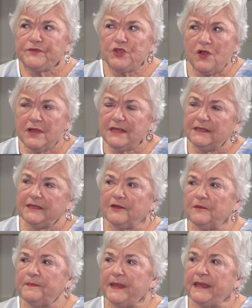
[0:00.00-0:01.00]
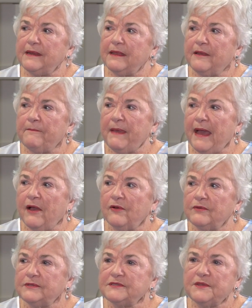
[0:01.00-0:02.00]
Talk a little bit
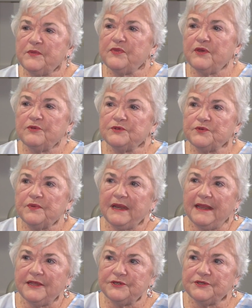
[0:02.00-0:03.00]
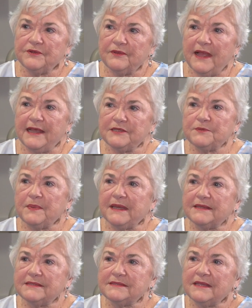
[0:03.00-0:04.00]
about some of those relational
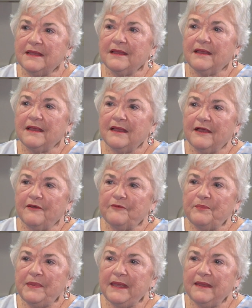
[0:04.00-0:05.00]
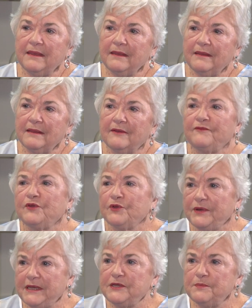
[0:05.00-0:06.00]
aspects of
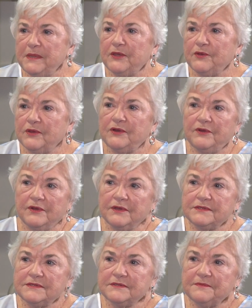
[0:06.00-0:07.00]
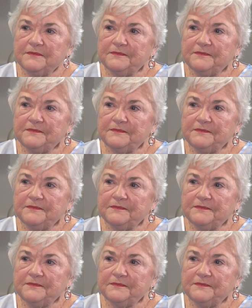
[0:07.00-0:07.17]
learning to be a good nurse.